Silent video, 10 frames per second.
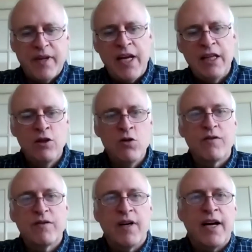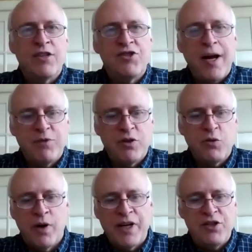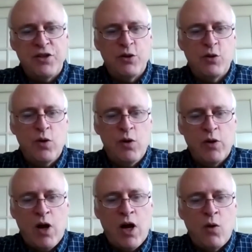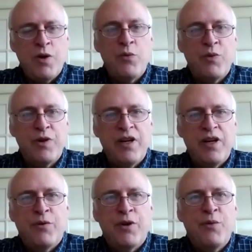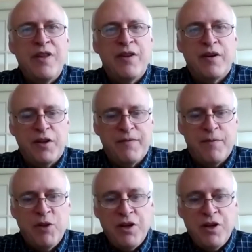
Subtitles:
Luke chapter 22, we reread the familiar